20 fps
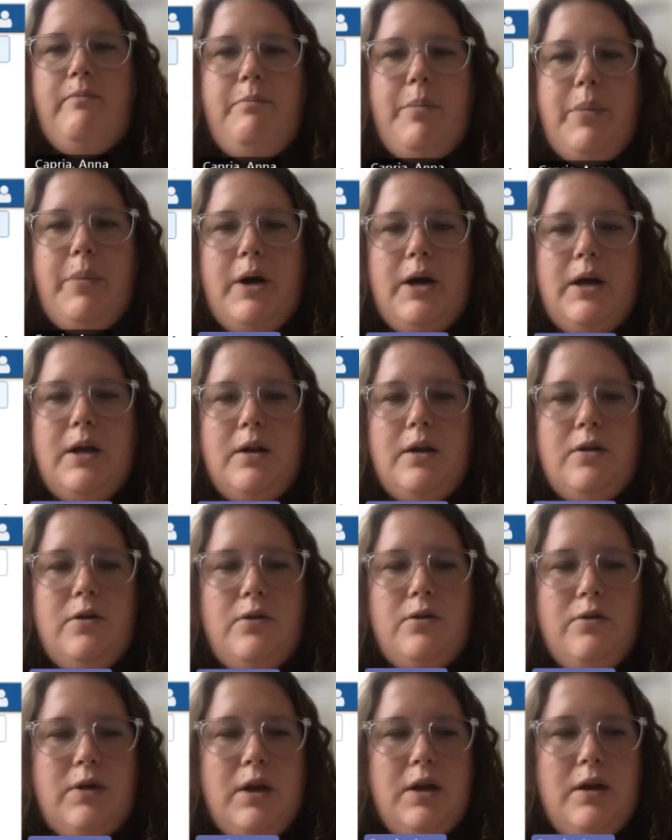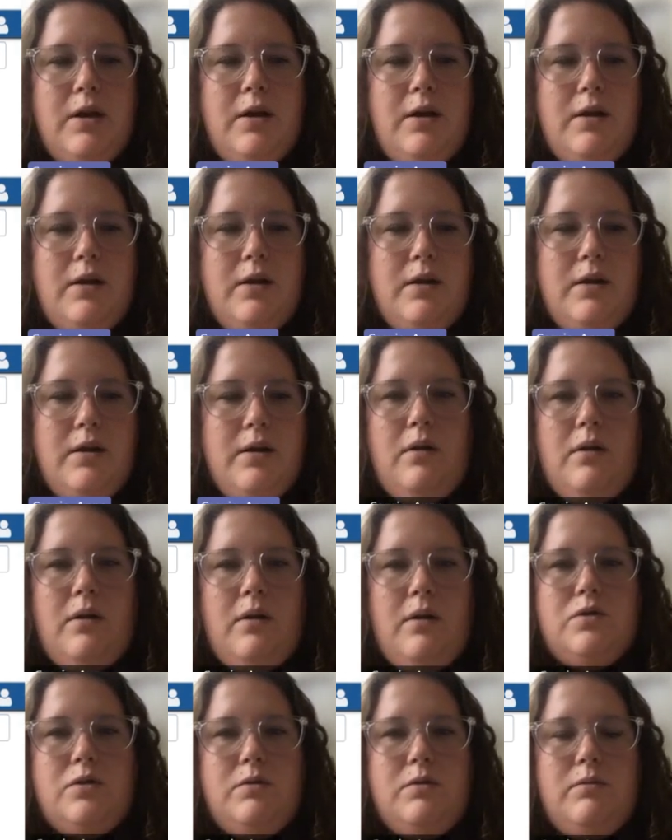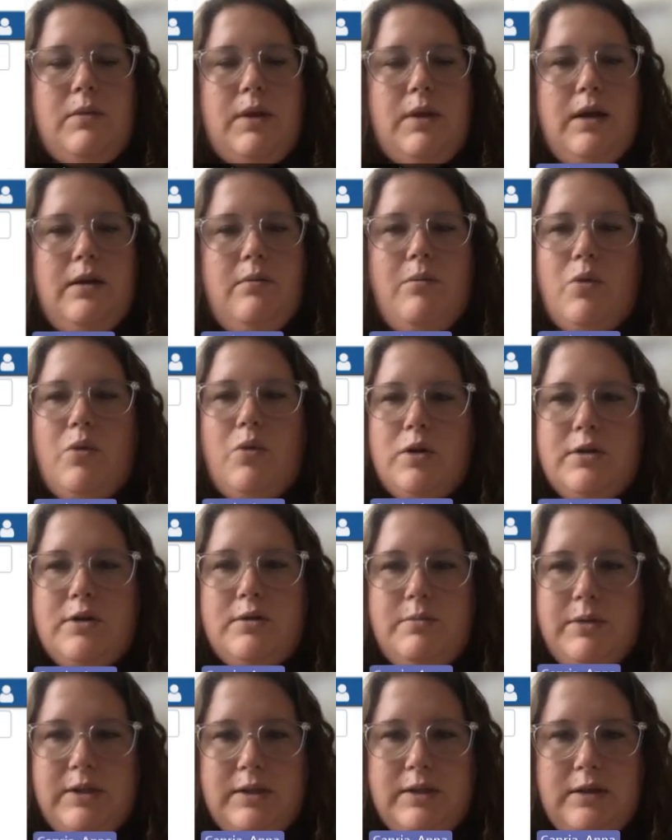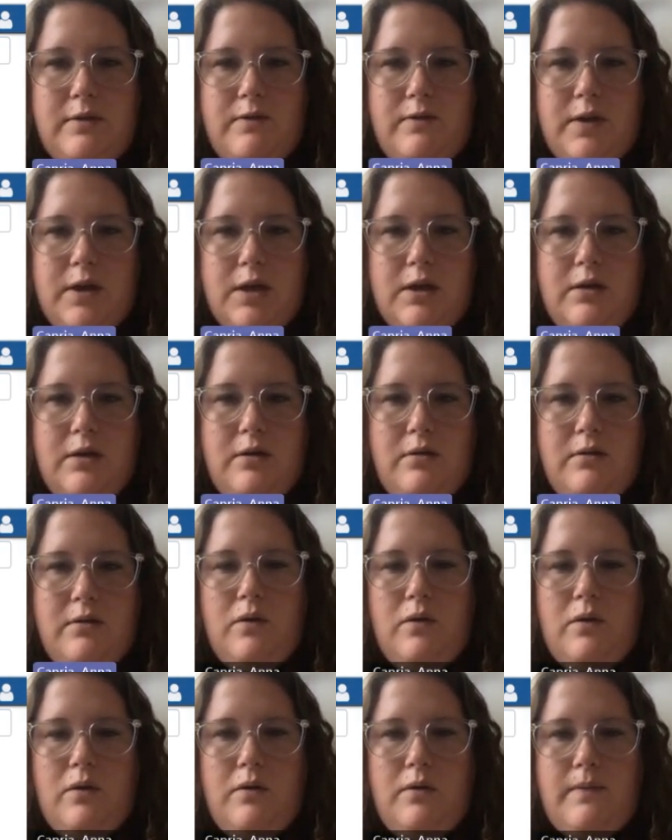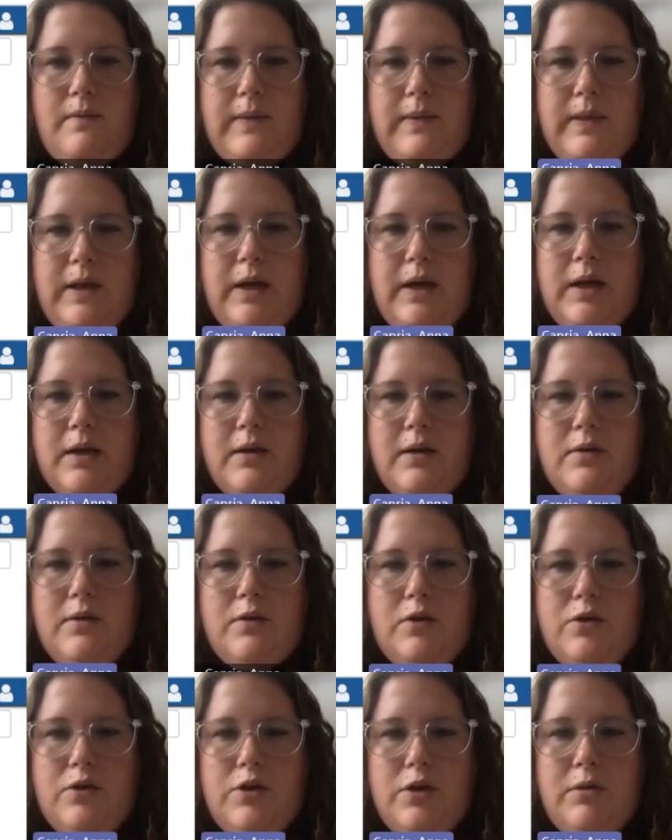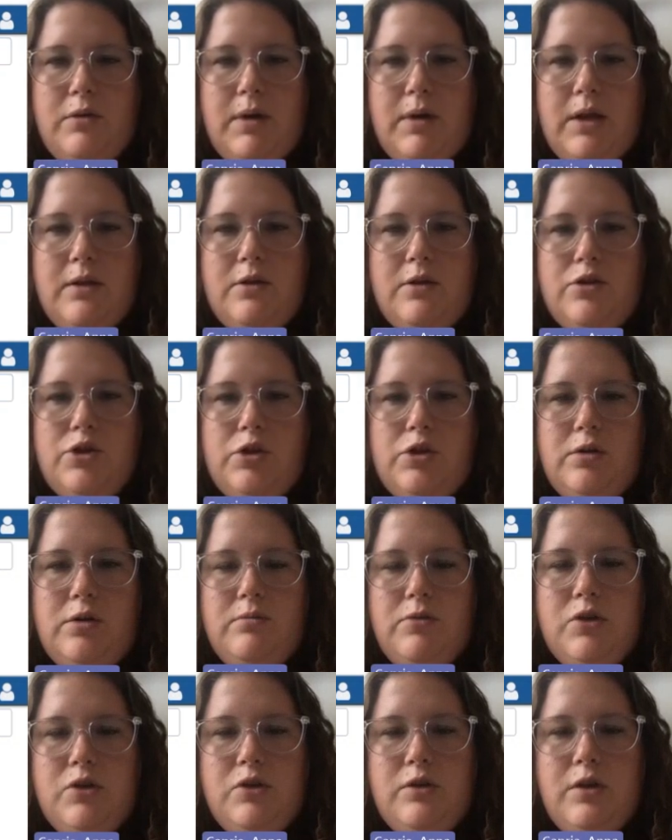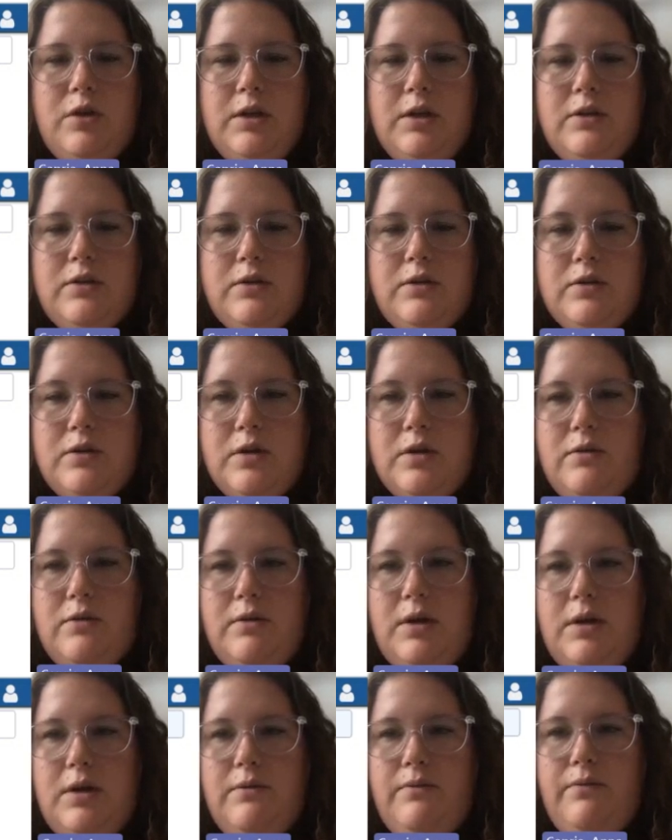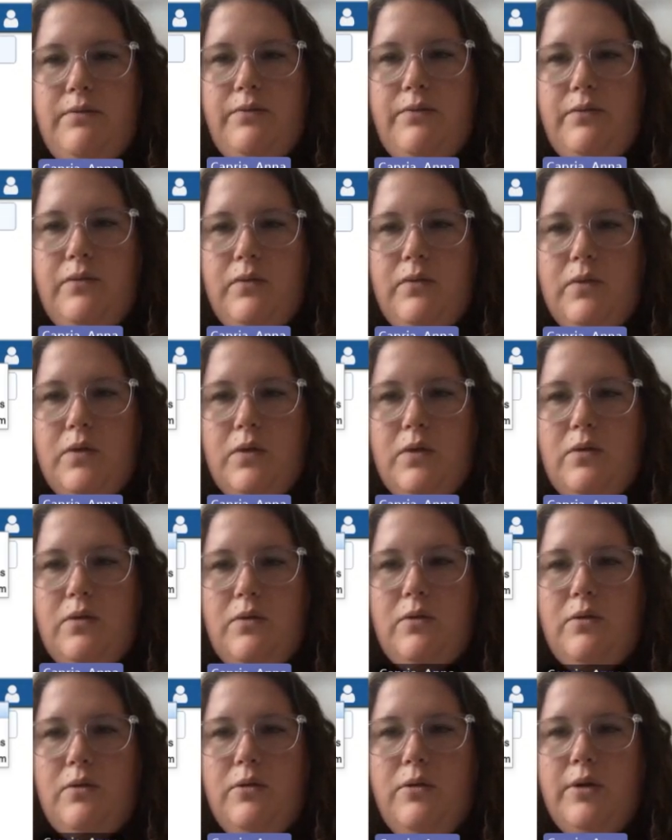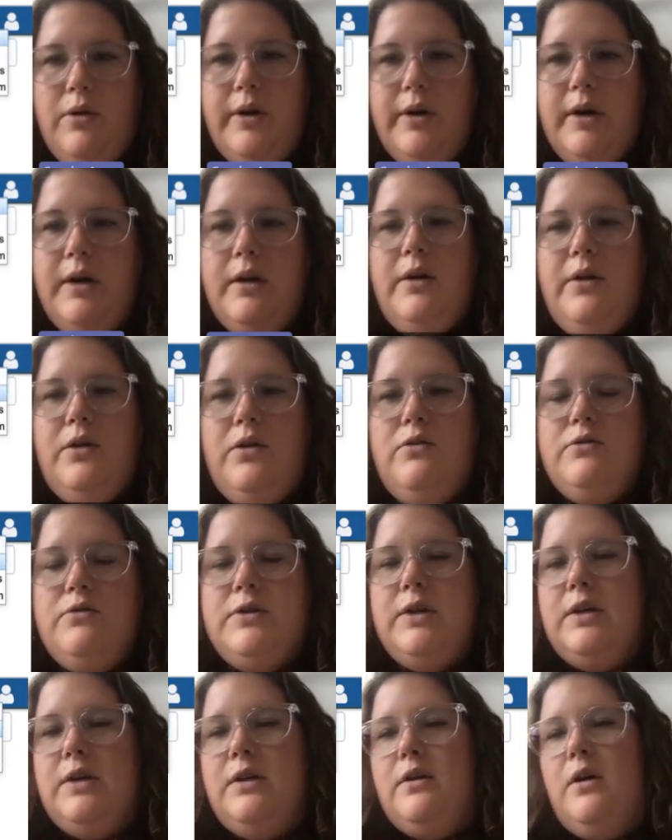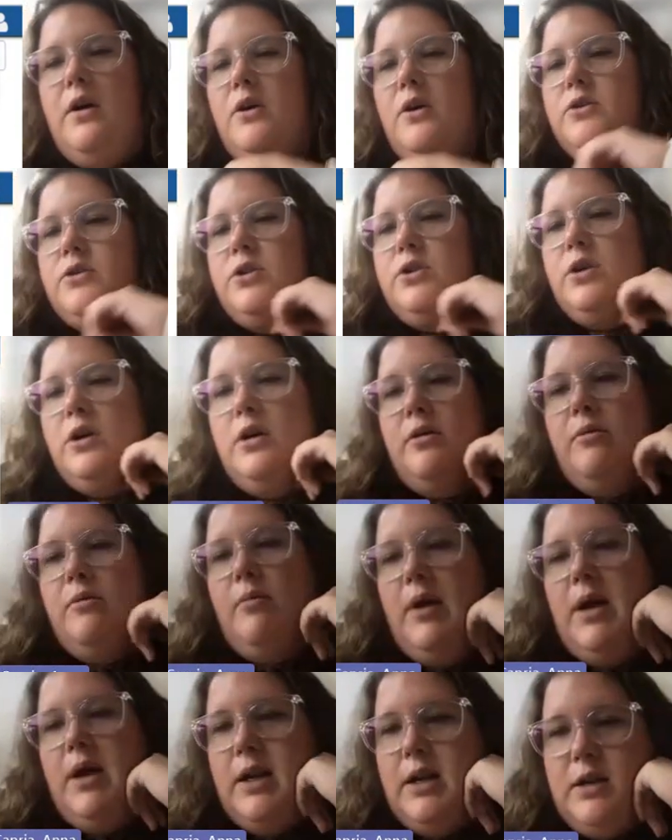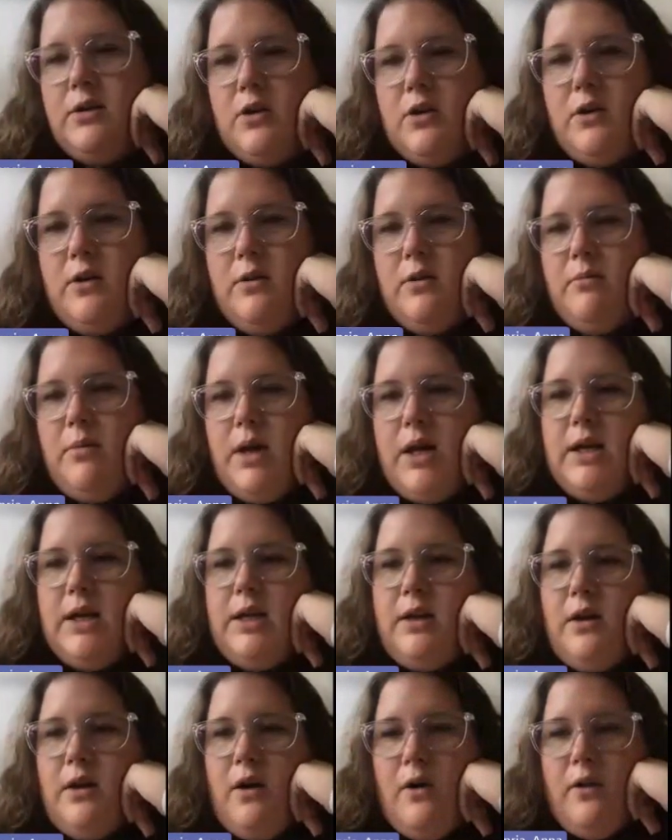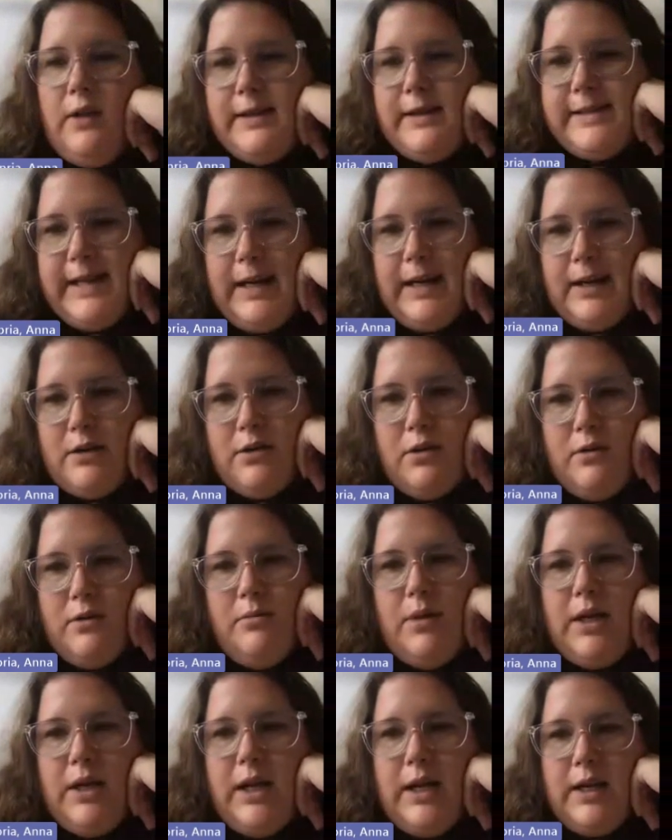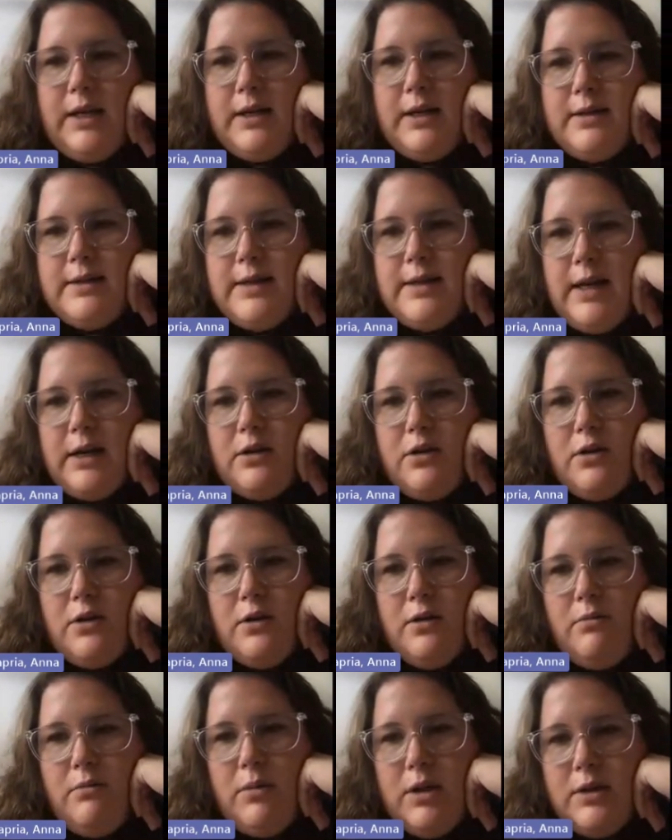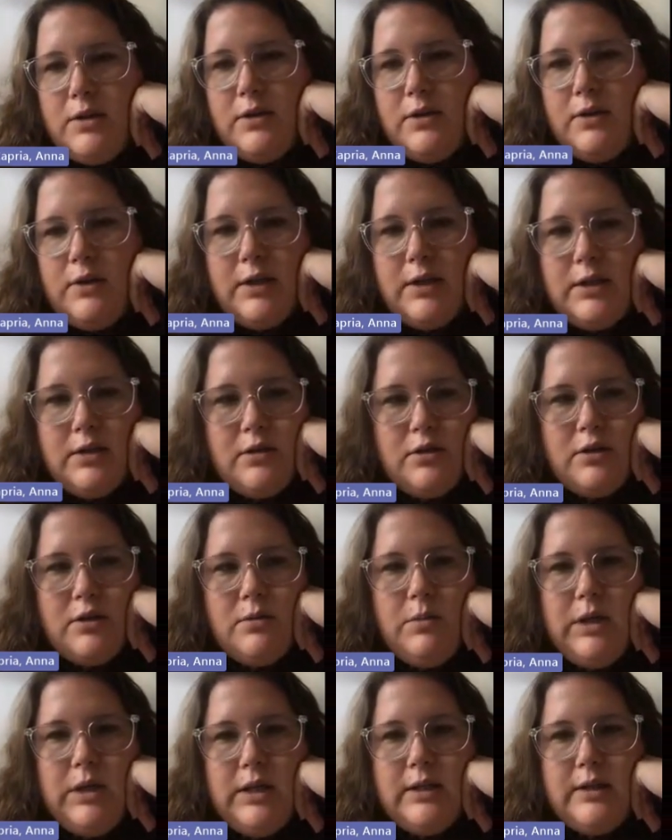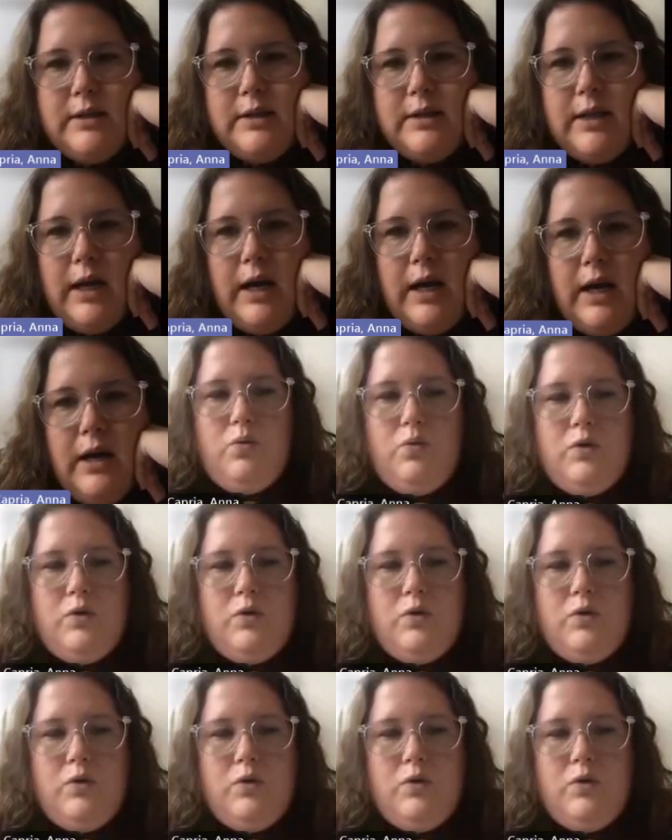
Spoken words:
but you can get more specific, like searching by the genome strains and so on, or using all term, any all exact term, and any exact term. And so this just means that